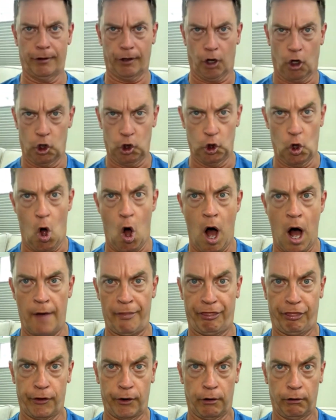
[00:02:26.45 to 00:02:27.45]
the
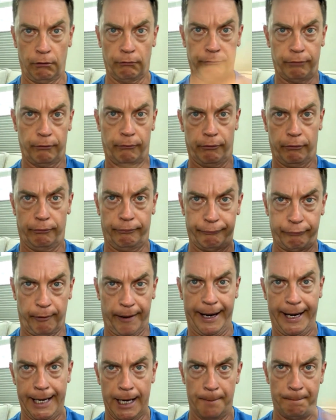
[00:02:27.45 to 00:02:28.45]
cloth and
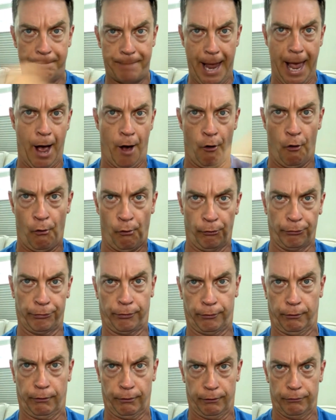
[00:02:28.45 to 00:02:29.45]
ringing the
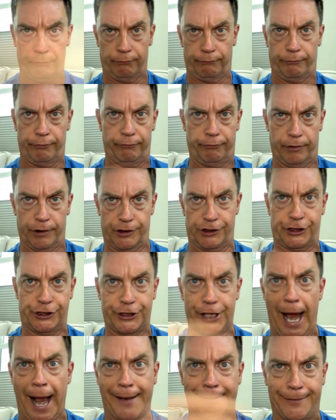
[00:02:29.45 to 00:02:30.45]
bells and the
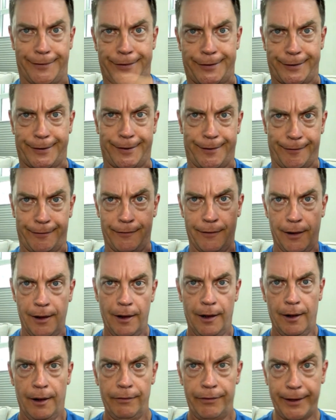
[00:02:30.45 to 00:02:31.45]
scents and
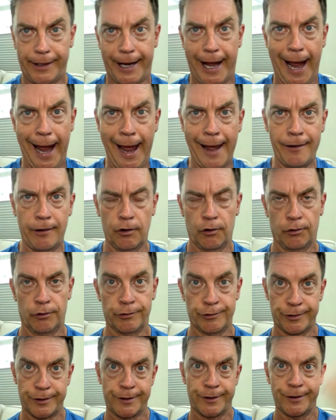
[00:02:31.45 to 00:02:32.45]
the
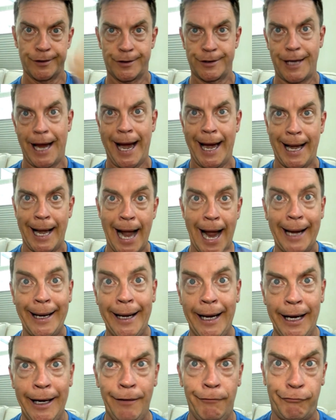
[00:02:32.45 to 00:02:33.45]
candles and saying, I
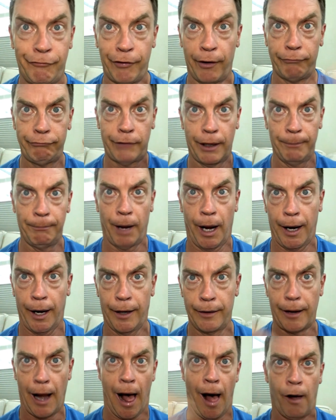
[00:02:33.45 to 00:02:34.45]
need $50
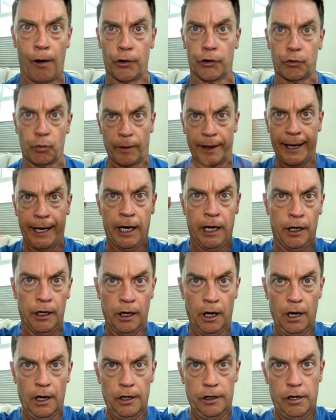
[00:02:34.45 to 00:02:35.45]
million. We need
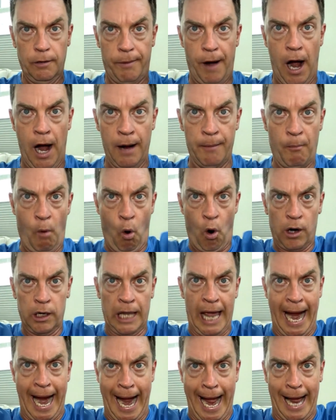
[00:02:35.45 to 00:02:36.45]
to buy more
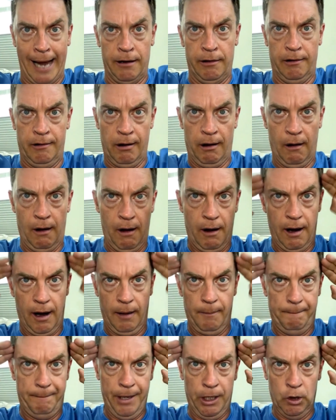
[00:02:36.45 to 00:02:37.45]
land
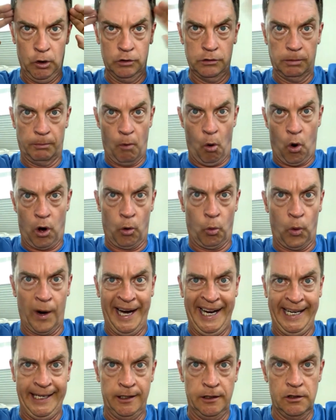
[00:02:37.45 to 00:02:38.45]
and build more
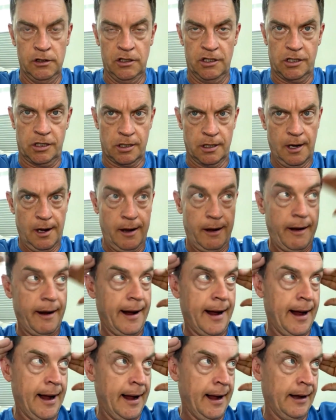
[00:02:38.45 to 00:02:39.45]
wings.
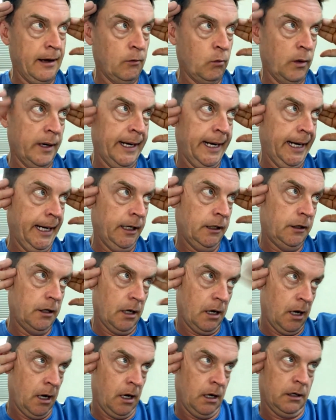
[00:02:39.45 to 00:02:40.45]
And we need
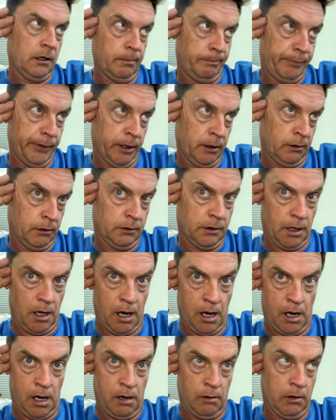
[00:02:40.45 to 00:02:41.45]
to build,
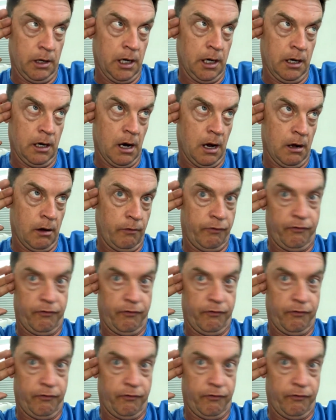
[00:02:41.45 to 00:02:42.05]
we need another